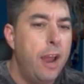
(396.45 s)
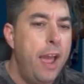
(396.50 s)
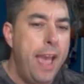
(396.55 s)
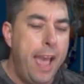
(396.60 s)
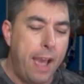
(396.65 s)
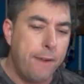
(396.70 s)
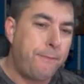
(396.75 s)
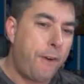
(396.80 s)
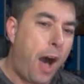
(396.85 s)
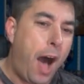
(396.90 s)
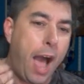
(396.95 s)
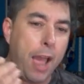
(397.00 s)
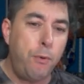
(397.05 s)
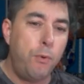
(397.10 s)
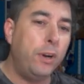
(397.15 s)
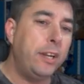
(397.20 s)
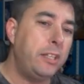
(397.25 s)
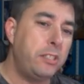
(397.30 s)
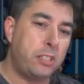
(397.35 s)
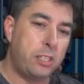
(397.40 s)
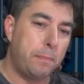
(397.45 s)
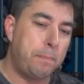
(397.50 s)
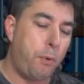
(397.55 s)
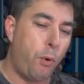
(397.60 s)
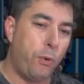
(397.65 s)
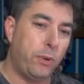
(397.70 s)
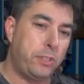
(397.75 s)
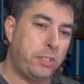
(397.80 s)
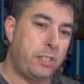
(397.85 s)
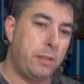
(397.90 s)
If I want to
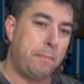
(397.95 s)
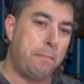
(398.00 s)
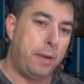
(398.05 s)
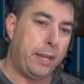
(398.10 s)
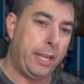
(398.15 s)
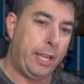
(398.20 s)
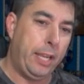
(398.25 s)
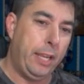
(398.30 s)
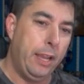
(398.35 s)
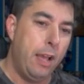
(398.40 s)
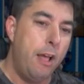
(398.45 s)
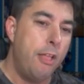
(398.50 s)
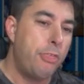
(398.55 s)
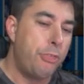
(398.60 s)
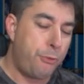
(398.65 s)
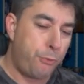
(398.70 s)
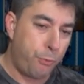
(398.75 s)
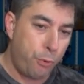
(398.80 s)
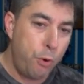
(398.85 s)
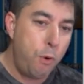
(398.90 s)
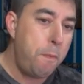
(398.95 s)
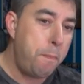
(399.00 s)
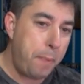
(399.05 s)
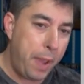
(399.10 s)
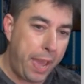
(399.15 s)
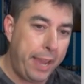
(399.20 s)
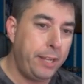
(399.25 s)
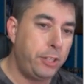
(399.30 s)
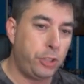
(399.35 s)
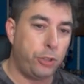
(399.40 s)
support somebody through
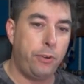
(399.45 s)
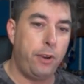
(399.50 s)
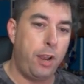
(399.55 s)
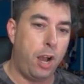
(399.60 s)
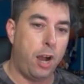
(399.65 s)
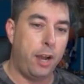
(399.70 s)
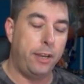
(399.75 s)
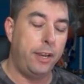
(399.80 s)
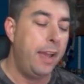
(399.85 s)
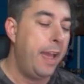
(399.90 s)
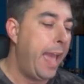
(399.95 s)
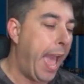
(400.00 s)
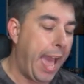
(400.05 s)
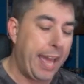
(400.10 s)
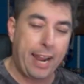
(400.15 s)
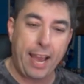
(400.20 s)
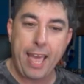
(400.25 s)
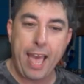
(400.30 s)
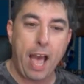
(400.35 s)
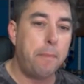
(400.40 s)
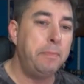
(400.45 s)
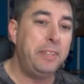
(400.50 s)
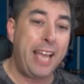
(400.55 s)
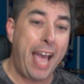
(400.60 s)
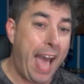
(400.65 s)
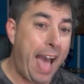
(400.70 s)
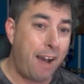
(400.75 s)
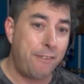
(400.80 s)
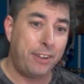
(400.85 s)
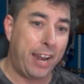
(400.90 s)
Patreon and I happen to
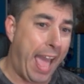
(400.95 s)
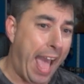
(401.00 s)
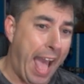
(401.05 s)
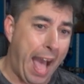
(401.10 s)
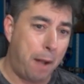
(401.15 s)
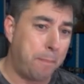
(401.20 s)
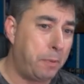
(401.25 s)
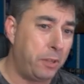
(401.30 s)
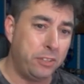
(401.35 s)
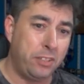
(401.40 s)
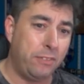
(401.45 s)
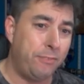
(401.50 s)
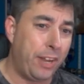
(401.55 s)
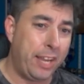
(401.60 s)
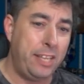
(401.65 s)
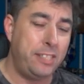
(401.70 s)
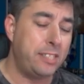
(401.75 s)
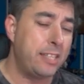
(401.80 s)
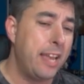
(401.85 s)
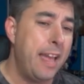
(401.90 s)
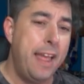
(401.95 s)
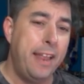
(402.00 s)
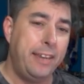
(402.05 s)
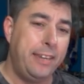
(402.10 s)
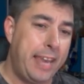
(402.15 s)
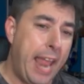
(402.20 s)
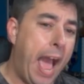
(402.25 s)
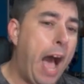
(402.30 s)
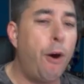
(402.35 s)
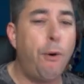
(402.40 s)
have an Apple device,
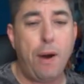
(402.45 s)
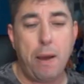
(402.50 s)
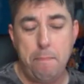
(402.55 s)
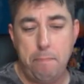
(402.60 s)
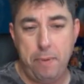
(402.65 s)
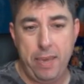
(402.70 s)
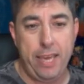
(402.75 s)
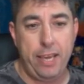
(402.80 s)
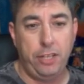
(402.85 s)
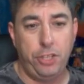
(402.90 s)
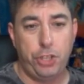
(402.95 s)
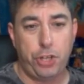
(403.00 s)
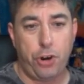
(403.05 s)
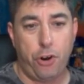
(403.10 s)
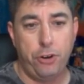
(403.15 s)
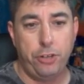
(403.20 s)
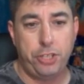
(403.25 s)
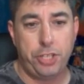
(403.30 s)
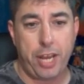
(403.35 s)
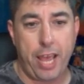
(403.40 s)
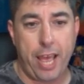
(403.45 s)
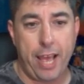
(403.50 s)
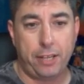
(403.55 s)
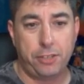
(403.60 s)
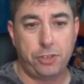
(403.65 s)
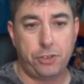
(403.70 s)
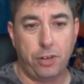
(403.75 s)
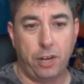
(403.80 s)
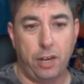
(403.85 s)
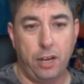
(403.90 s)
now I'm being charged
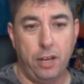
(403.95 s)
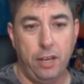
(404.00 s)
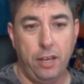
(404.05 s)
extra.